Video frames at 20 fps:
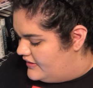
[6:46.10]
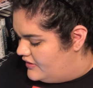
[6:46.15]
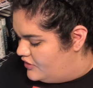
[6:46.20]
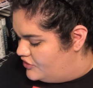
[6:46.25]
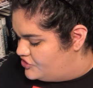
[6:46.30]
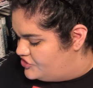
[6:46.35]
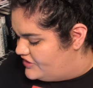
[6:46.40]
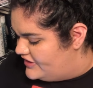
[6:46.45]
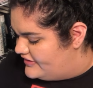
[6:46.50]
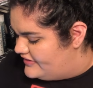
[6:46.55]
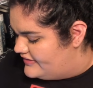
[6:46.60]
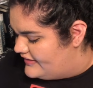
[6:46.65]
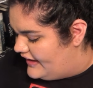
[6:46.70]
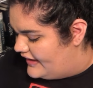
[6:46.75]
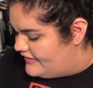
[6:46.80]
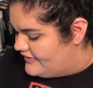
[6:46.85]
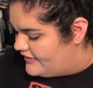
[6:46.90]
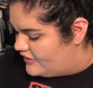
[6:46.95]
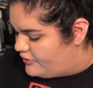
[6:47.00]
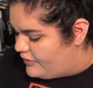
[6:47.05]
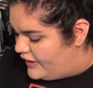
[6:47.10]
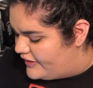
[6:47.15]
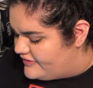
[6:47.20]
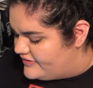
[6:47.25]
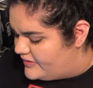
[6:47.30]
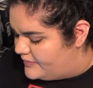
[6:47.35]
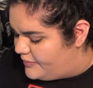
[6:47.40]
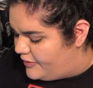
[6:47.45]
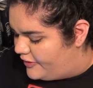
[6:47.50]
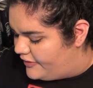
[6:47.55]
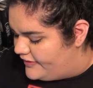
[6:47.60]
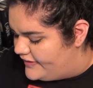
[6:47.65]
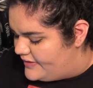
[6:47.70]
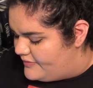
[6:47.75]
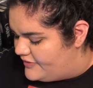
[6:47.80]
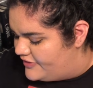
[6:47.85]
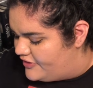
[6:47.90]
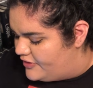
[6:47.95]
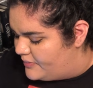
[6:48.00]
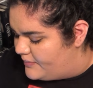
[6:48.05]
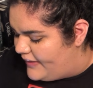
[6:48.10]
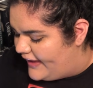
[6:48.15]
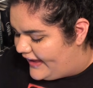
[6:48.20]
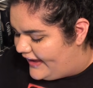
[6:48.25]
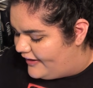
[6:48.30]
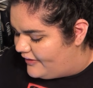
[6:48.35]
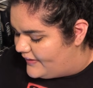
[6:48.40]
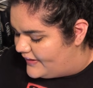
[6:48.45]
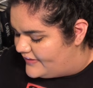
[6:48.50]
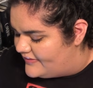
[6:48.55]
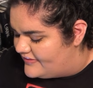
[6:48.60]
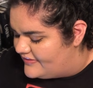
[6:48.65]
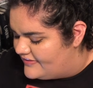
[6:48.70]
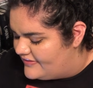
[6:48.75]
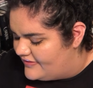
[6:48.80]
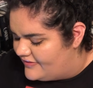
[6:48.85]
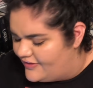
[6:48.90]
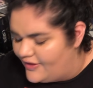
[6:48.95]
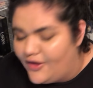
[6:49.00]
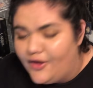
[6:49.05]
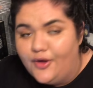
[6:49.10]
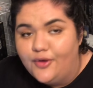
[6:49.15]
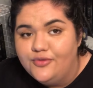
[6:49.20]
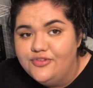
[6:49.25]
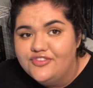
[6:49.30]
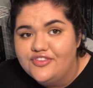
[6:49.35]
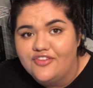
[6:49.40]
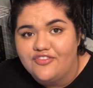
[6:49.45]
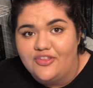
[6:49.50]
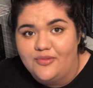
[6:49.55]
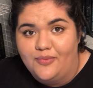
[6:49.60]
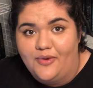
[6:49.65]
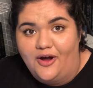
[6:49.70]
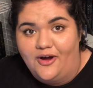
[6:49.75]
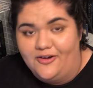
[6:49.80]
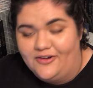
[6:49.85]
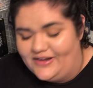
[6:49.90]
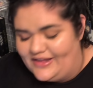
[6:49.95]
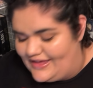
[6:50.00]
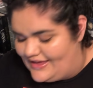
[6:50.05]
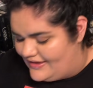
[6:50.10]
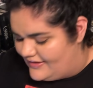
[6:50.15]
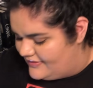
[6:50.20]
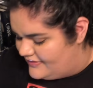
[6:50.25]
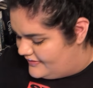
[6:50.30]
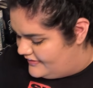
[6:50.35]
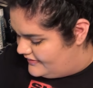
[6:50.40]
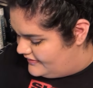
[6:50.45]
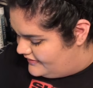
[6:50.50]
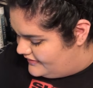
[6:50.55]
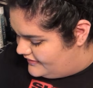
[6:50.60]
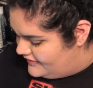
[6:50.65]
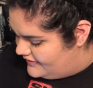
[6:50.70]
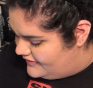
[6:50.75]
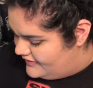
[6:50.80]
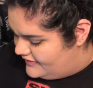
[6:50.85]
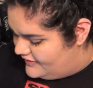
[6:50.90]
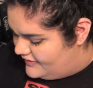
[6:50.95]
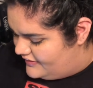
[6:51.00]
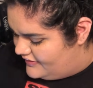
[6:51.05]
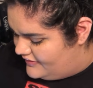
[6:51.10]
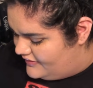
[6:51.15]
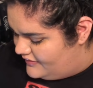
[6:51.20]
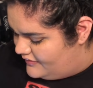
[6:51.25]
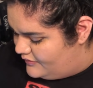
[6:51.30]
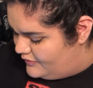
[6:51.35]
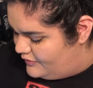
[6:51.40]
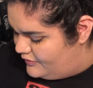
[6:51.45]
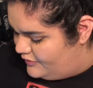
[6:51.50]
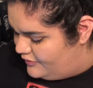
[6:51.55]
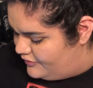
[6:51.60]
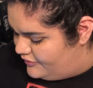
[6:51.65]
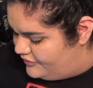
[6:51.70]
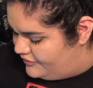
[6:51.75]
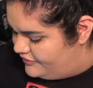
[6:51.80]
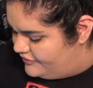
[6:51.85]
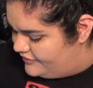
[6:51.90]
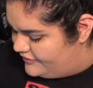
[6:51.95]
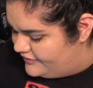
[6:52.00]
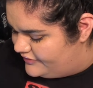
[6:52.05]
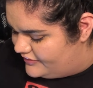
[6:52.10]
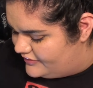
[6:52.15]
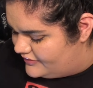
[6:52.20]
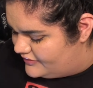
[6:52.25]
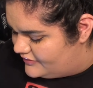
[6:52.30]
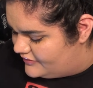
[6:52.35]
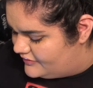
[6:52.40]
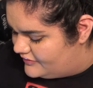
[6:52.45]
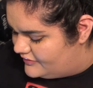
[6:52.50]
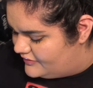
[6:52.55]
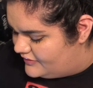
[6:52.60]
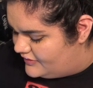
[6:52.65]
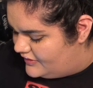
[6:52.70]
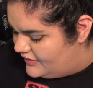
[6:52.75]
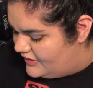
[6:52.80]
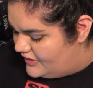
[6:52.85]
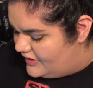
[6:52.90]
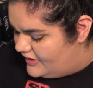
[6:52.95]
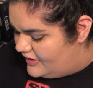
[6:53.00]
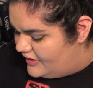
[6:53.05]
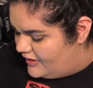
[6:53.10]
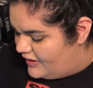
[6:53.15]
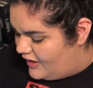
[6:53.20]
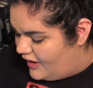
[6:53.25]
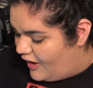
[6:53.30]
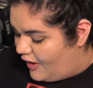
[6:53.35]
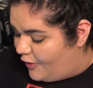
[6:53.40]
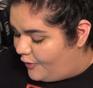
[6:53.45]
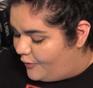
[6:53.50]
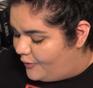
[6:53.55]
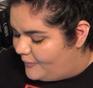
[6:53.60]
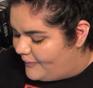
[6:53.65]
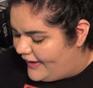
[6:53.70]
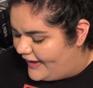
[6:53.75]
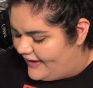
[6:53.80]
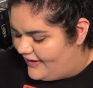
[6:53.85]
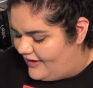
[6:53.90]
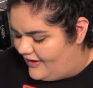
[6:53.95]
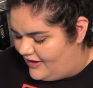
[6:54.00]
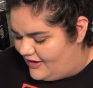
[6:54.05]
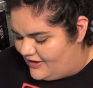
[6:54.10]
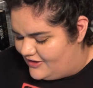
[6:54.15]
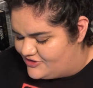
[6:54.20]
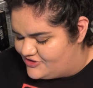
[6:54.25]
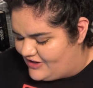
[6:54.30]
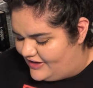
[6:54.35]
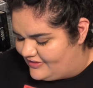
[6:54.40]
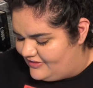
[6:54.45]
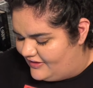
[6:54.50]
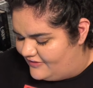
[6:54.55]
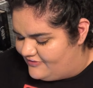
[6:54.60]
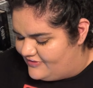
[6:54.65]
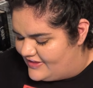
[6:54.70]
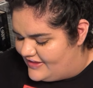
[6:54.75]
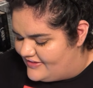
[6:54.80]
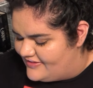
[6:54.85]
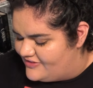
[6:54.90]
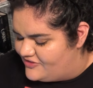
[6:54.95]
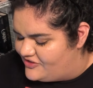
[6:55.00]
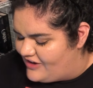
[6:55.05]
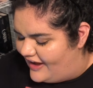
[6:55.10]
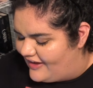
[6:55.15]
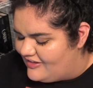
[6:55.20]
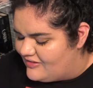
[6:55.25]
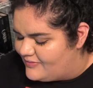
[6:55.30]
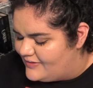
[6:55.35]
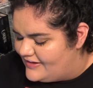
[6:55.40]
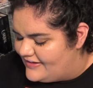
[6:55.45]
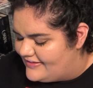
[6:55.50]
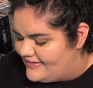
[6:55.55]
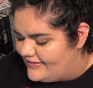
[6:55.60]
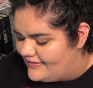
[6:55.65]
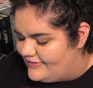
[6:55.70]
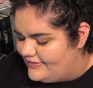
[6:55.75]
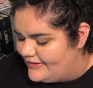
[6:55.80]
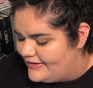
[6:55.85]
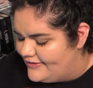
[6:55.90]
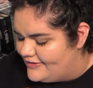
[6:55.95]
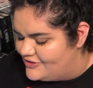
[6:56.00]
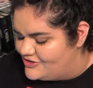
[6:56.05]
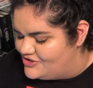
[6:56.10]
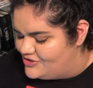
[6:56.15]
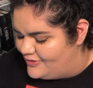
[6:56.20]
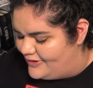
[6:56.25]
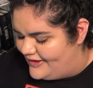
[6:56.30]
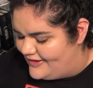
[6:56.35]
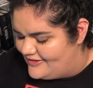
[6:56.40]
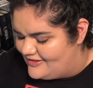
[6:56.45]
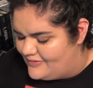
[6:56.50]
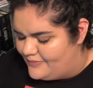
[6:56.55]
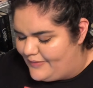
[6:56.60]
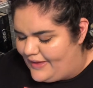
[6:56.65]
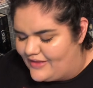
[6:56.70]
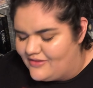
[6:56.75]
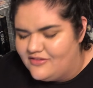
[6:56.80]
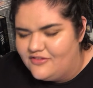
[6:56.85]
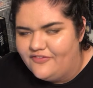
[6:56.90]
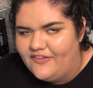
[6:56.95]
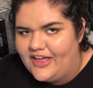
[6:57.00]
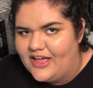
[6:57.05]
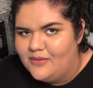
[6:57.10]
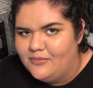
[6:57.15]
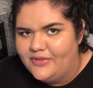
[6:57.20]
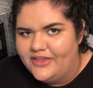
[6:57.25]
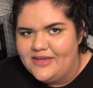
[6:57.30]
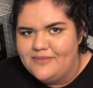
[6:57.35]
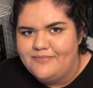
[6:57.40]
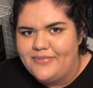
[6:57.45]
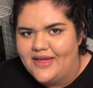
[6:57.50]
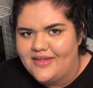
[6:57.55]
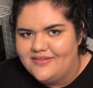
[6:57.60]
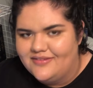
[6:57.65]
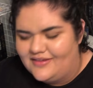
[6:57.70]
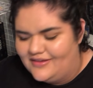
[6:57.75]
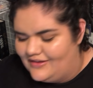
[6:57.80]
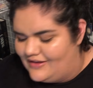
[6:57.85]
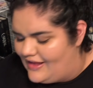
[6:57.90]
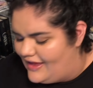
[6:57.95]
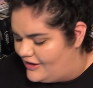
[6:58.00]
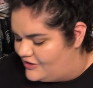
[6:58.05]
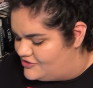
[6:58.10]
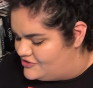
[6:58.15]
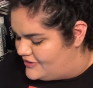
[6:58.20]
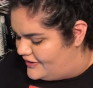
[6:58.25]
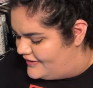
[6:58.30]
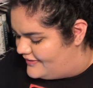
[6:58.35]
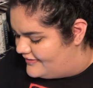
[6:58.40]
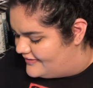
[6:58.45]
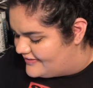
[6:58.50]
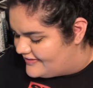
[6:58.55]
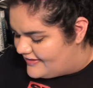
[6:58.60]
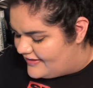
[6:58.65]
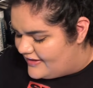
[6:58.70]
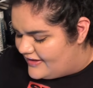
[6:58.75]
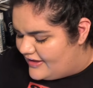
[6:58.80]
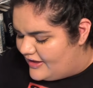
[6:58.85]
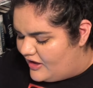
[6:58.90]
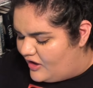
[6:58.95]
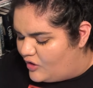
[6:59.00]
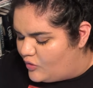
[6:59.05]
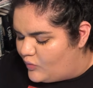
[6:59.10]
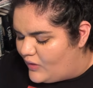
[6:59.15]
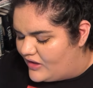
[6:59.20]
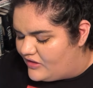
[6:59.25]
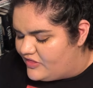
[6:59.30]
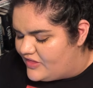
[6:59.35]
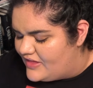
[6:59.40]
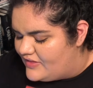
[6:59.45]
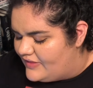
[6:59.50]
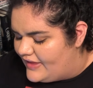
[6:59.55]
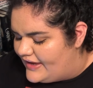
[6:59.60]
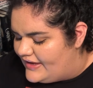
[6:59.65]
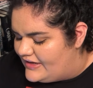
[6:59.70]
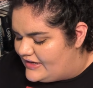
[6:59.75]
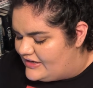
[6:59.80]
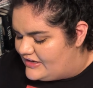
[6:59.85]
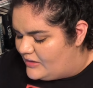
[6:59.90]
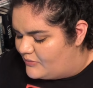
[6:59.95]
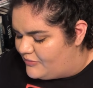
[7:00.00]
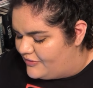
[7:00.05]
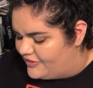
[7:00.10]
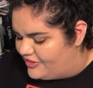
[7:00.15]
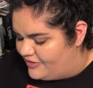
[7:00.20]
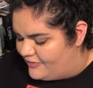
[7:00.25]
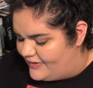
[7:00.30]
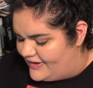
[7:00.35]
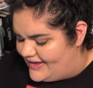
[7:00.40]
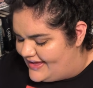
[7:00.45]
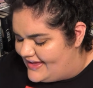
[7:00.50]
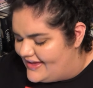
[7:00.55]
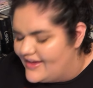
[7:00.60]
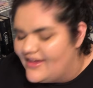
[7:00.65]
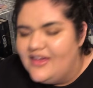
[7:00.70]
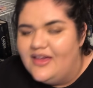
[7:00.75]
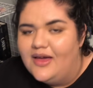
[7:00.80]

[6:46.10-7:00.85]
She stands across the party with her parents, the host of the party. Oof. Oh my gosh, I love this. Jasmine is the clear choice. Best family, best connections. Wealthy lady number three.